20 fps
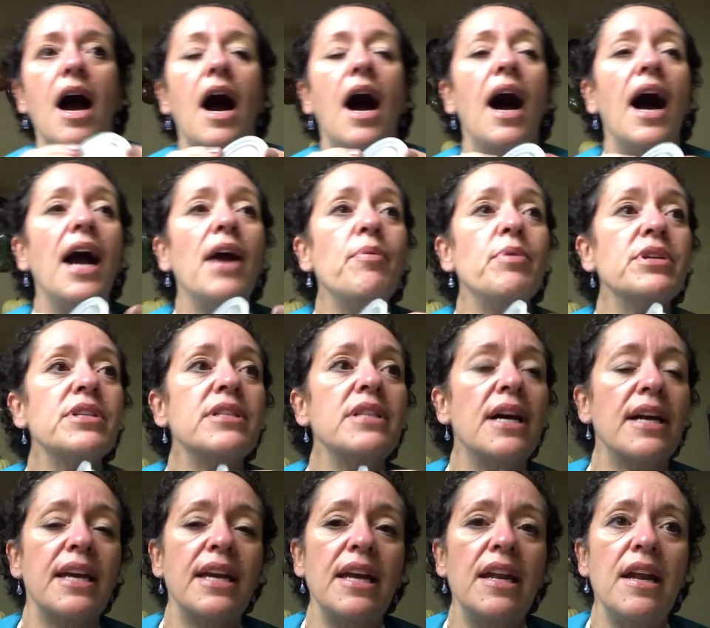I was
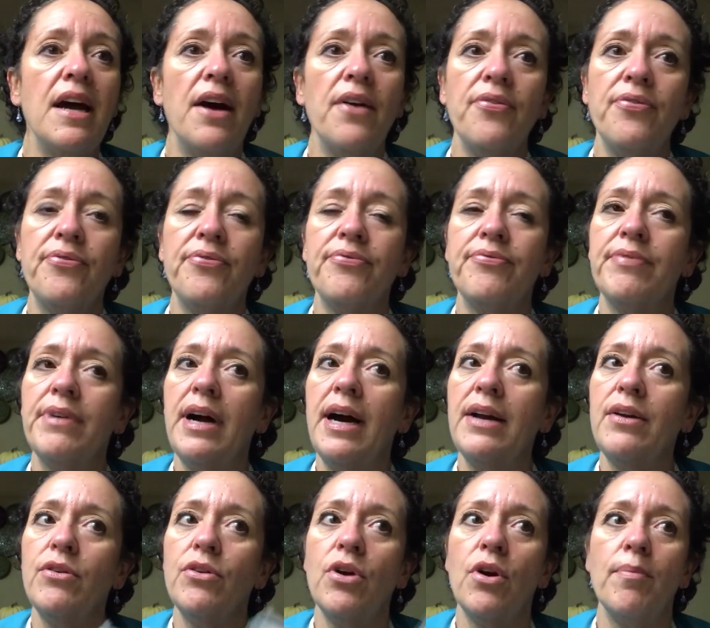lucky enough,
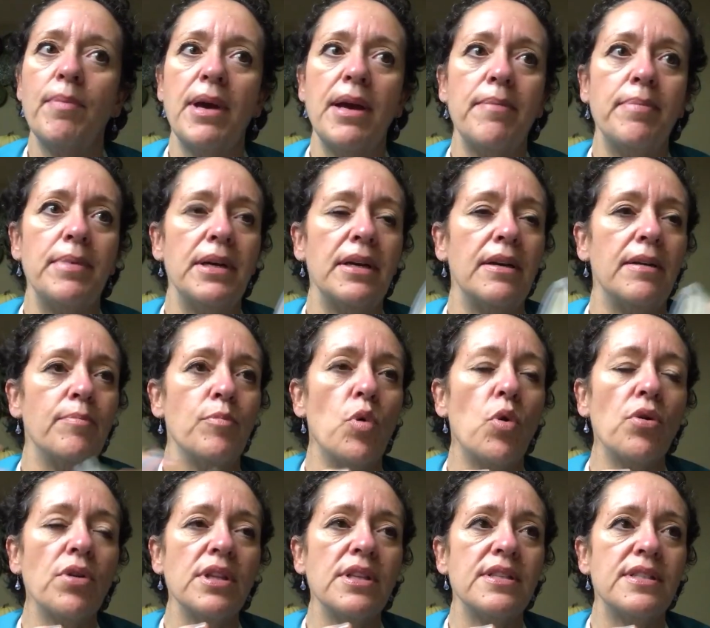I don't know, maybe
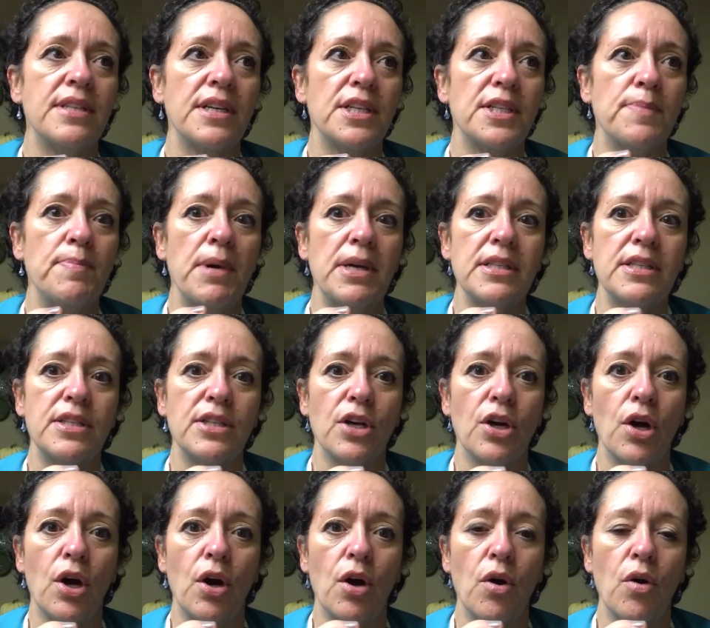more than 6 months
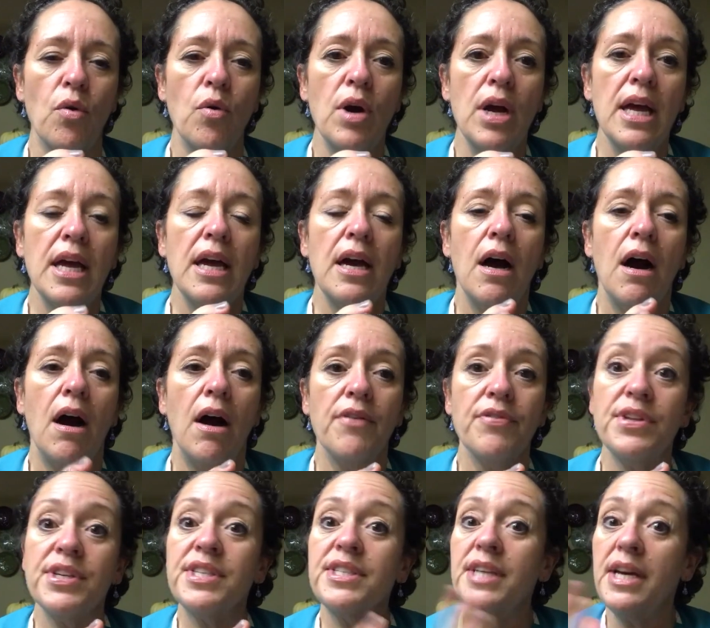ago,
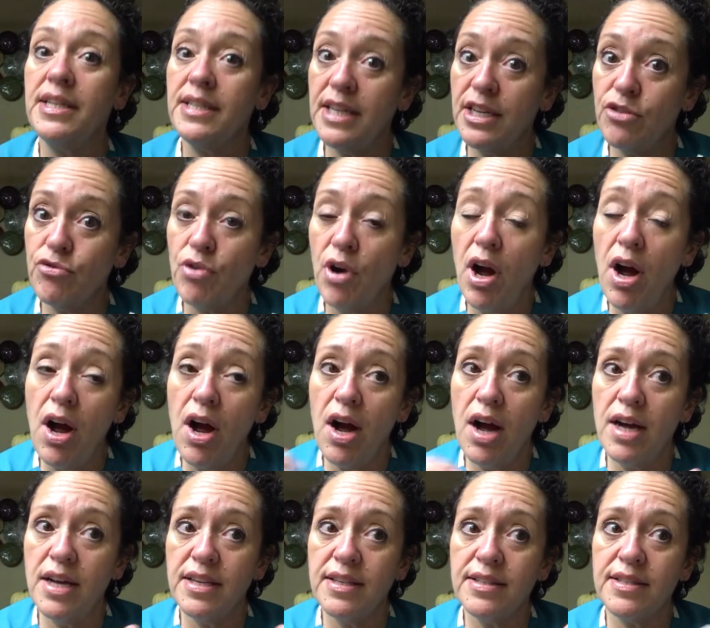on the Sunday
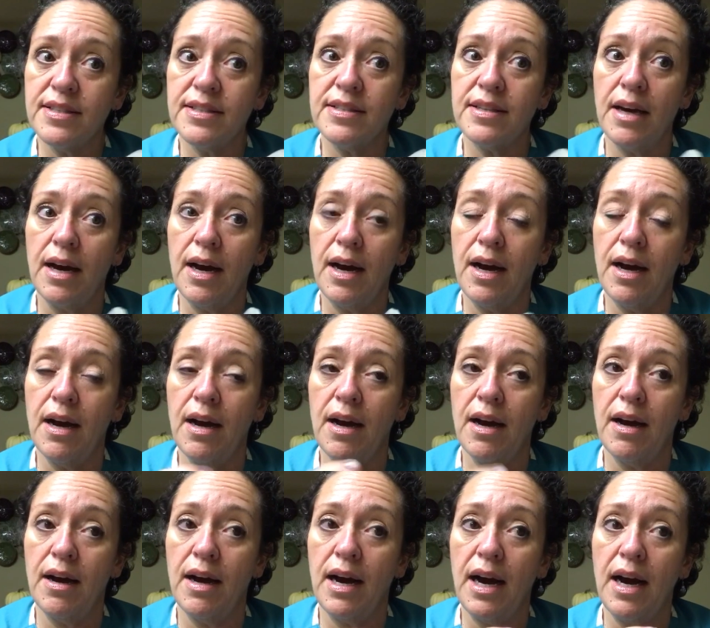draws.
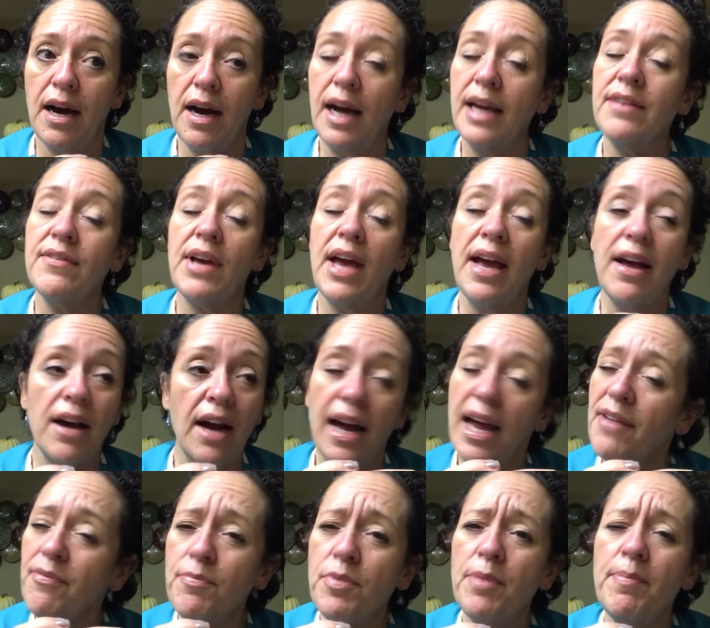I
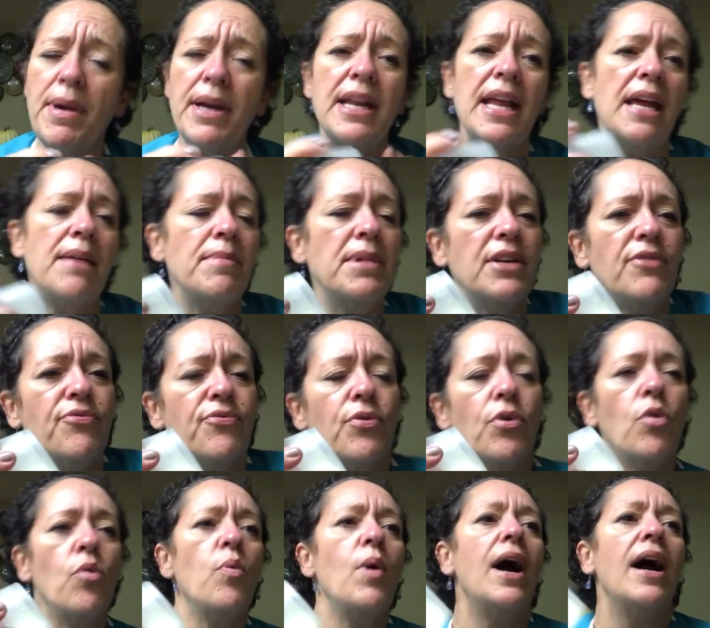haven't put my name in
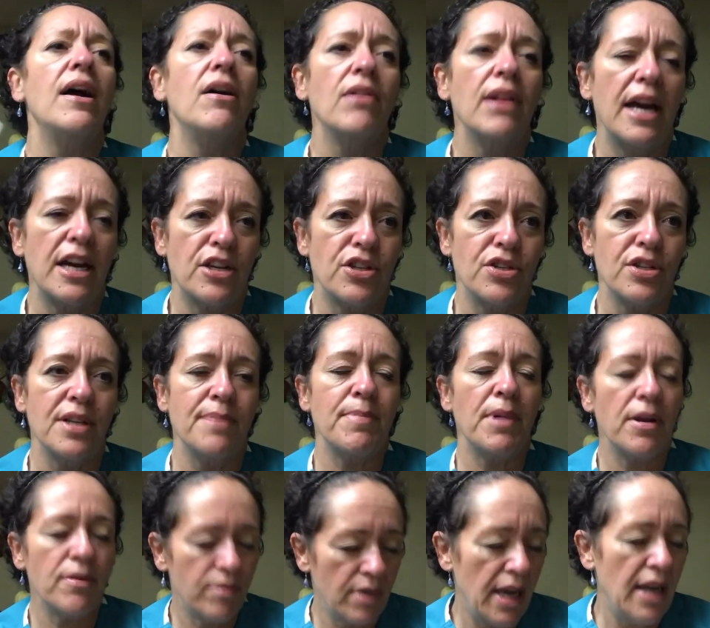for a while, actually,
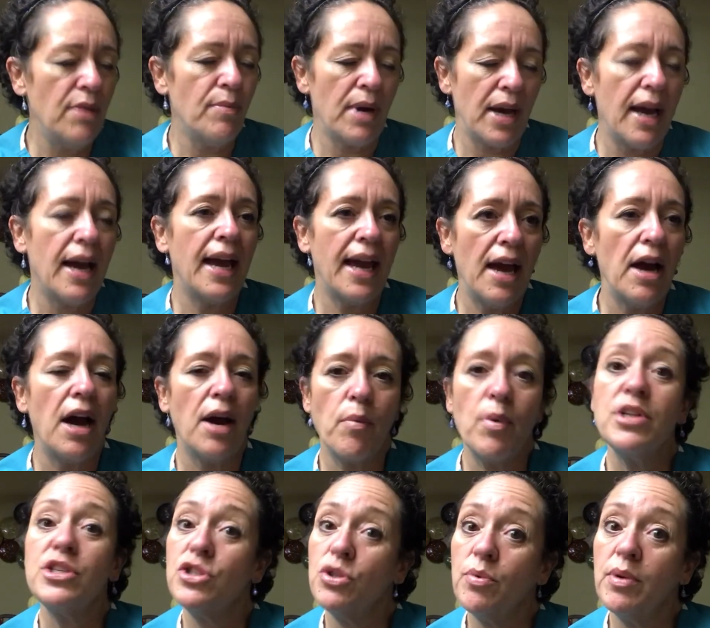but anyway, I
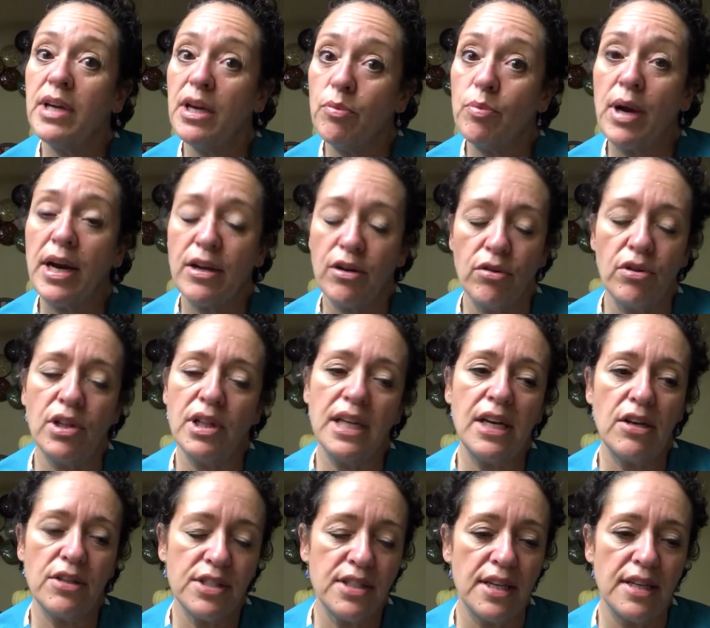was doing it
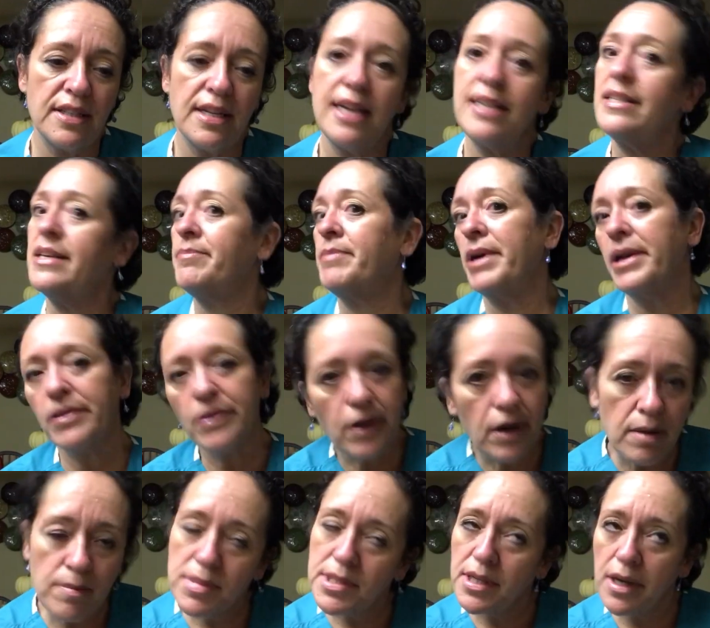regularly on Sundays, and my
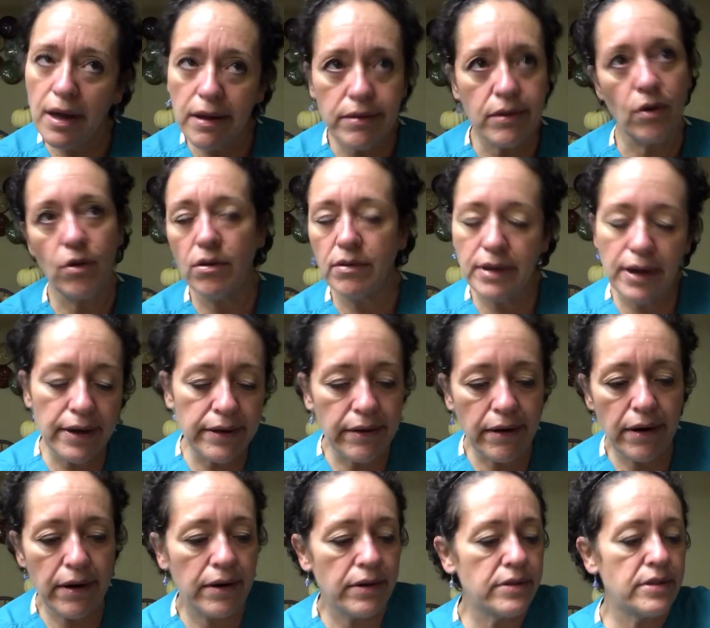alarm set, the whole 9
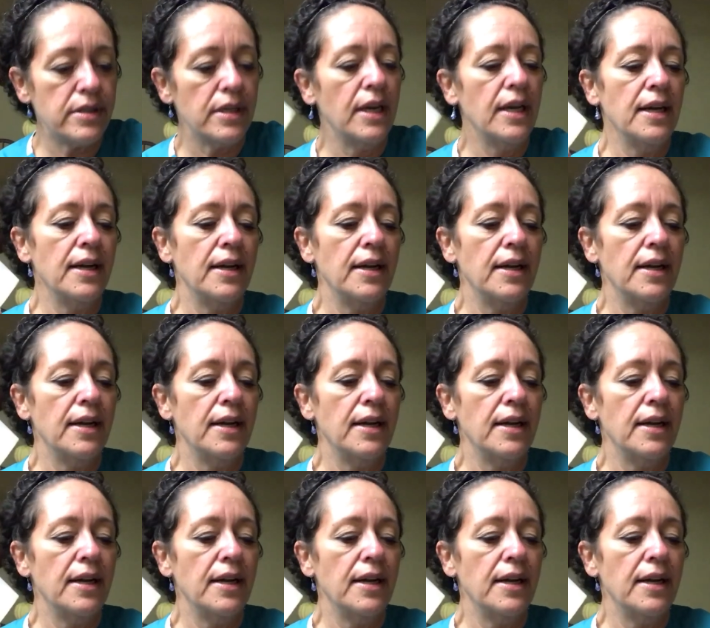yards,